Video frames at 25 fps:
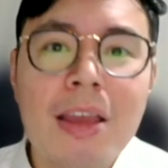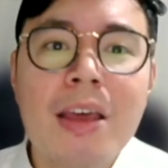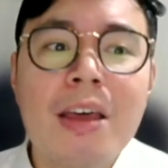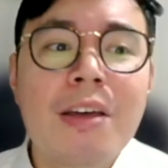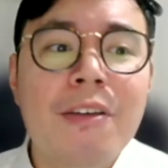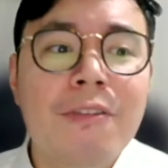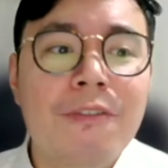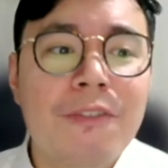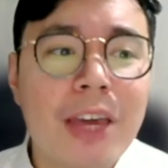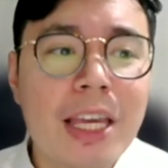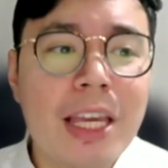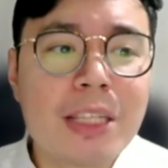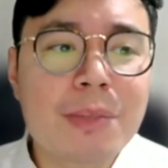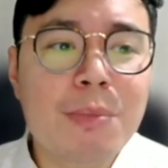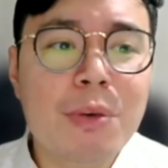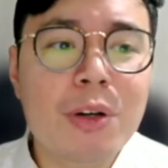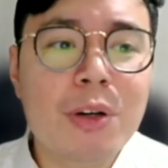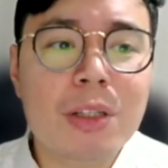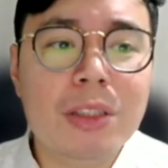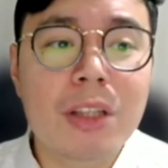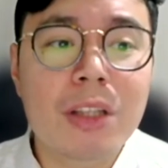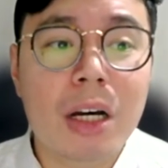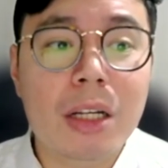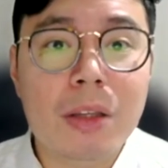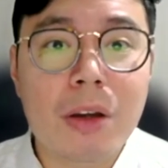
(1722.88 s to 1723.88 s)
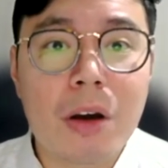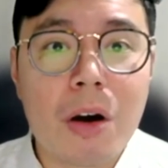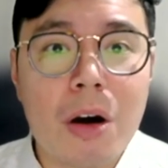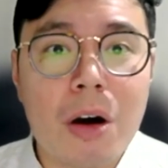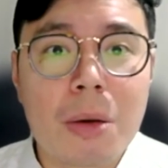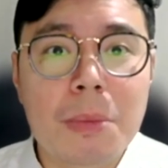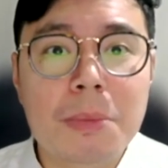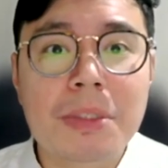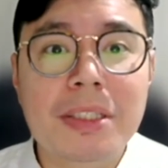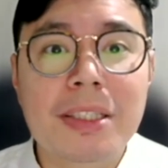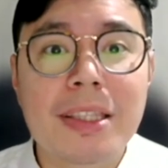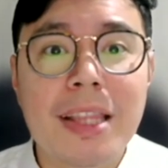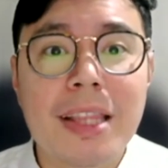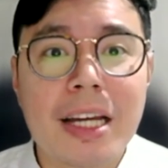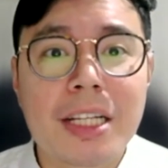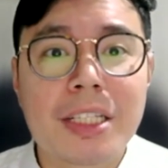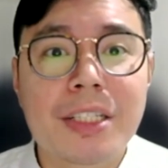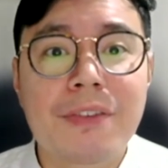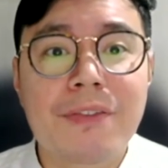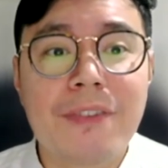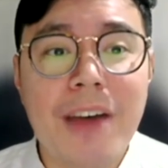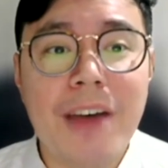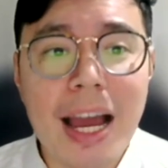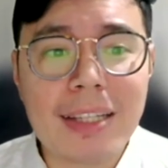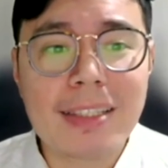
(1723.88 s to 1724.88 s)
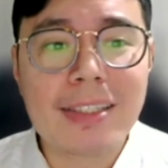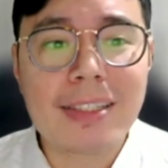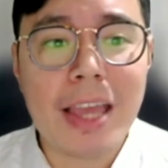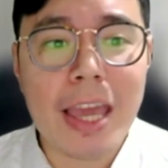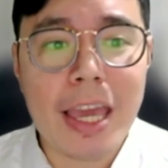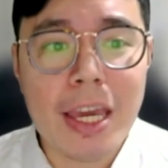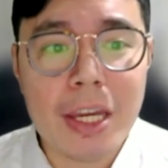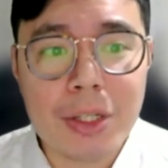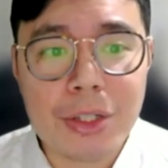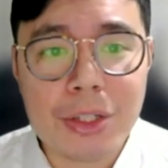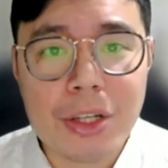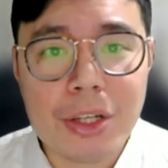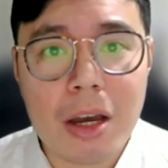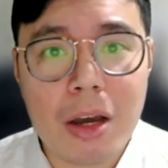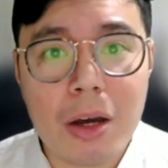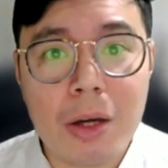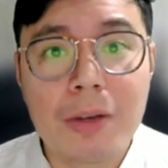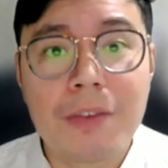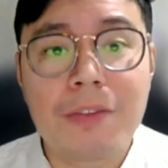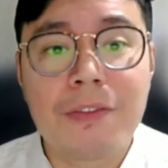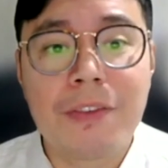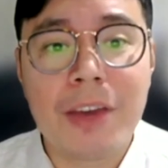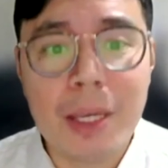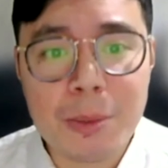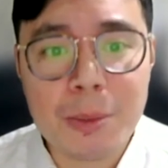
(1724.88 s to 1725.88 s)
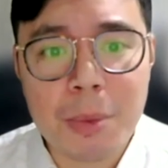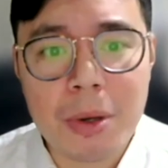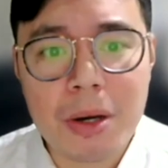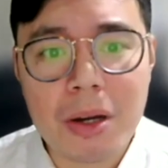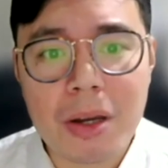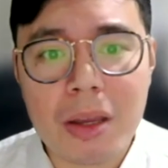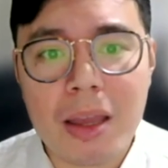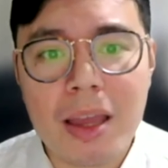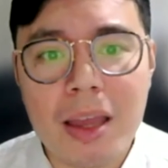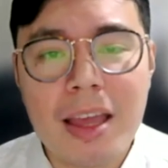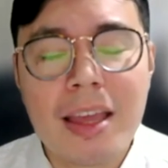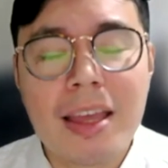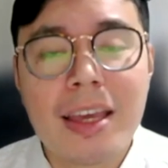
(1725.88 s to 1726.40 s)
facebook.com/FACTSAsia on Facebook,